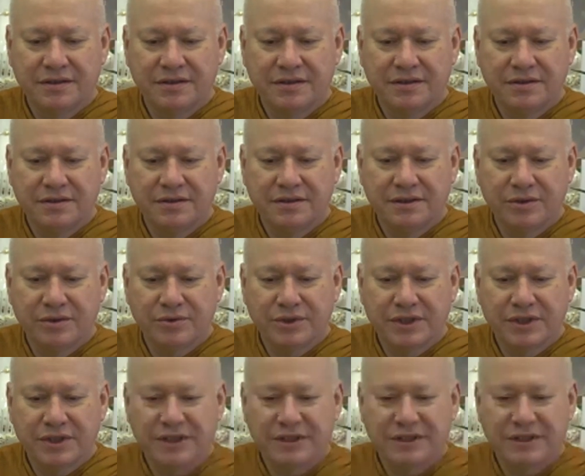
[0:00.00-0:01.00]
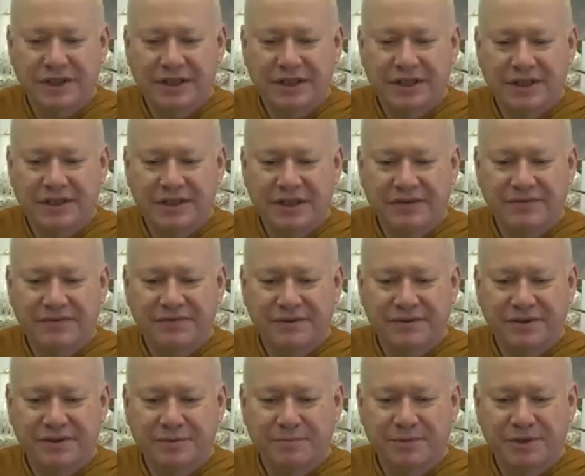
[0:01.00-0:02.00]
Notice any
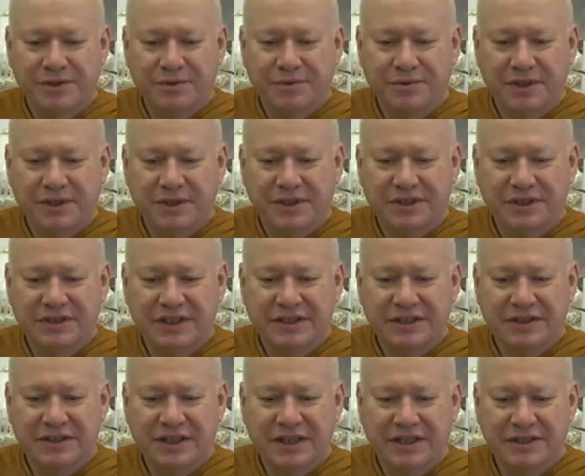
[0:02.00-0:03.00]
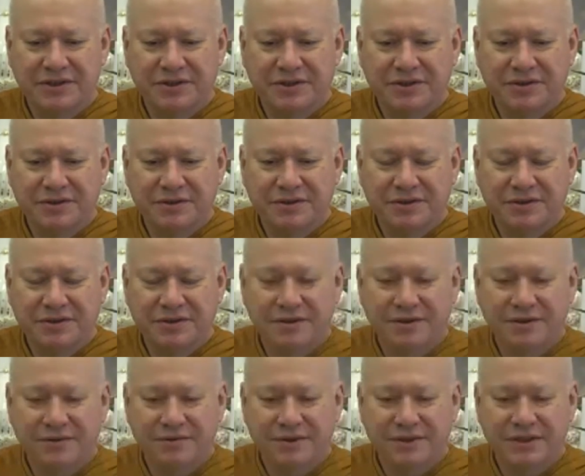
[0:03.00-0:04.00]
difference between the sensations
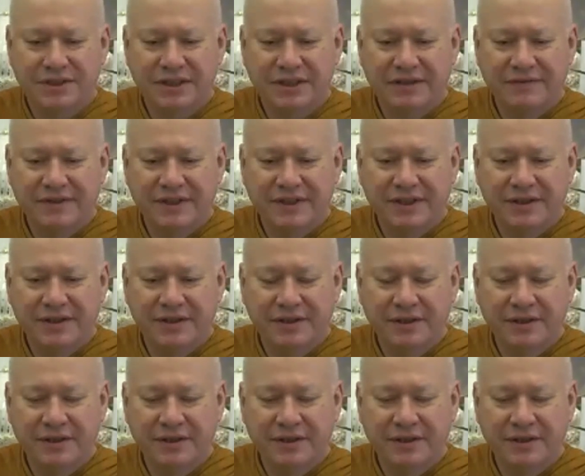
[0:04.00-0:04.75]
you're receiving